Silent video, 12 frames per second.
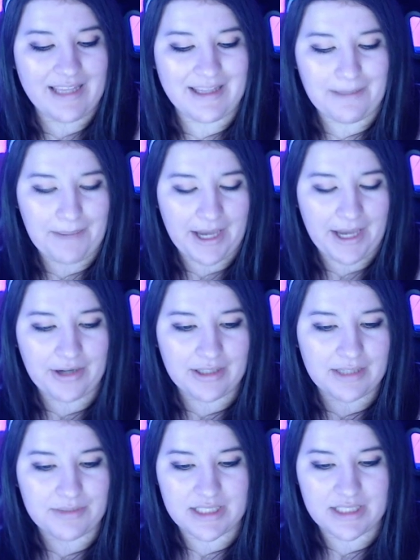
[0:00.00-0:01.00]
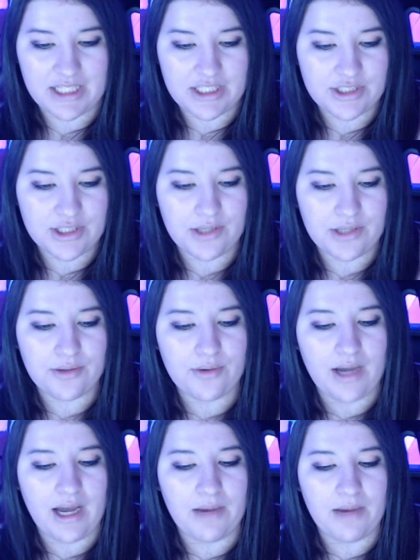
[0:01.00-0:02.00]
Apparently there was an issue
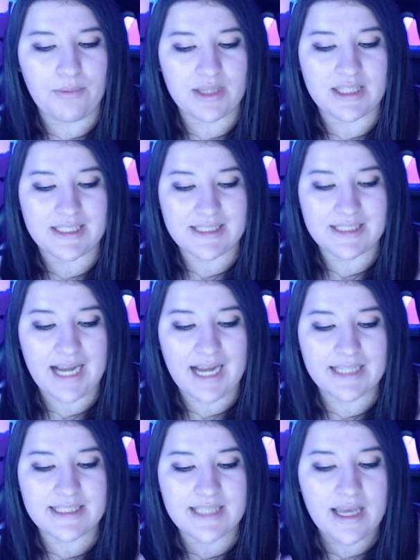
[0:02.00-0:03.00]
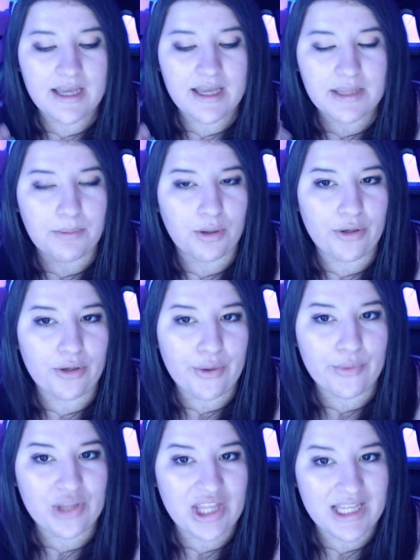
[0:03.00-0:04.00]
with the stats. They were
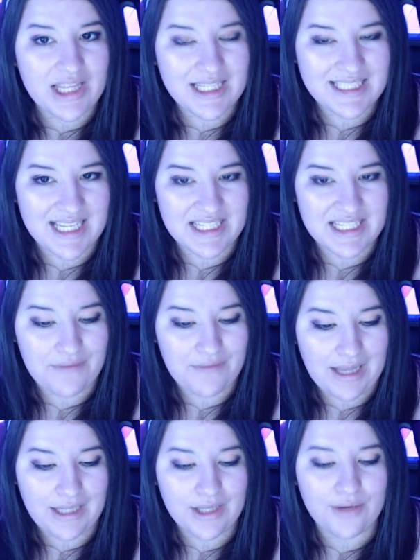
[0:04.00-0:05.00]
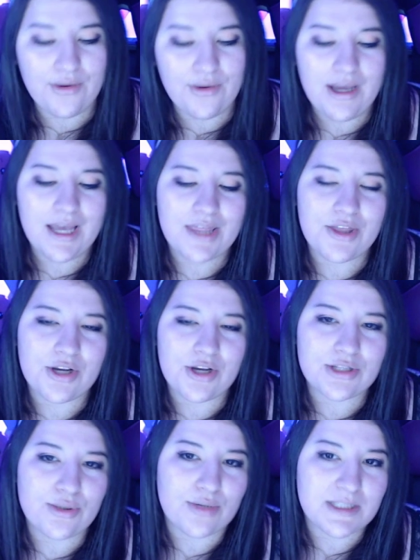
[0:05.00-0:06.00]
lower than the intended value.
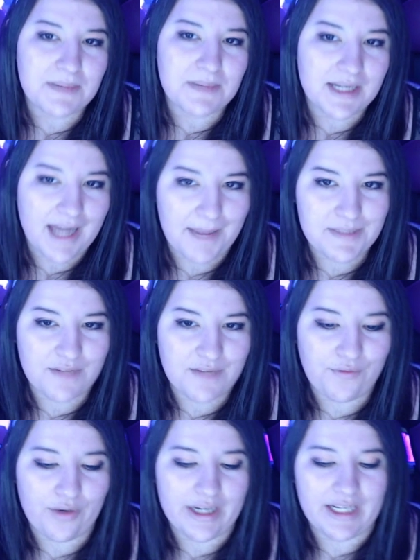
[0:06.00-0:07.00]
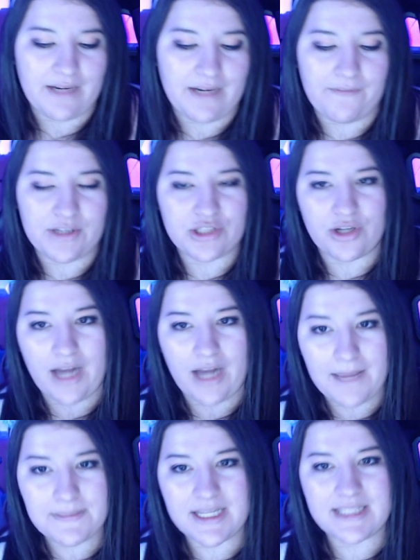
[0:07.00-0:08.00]
There's going to be an update for it in a future
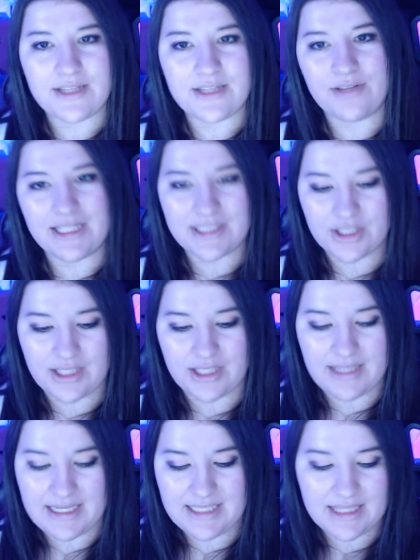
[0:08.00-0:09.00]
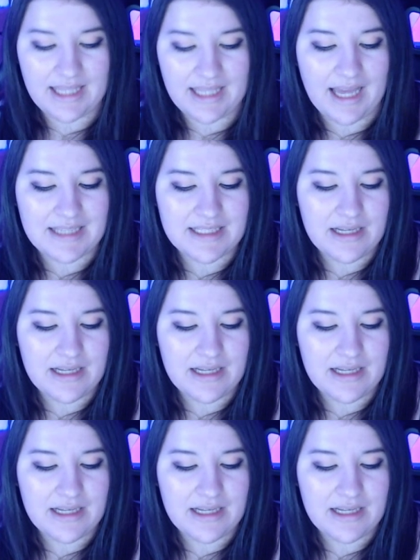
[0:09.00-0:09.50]
update, so that's good that they did that.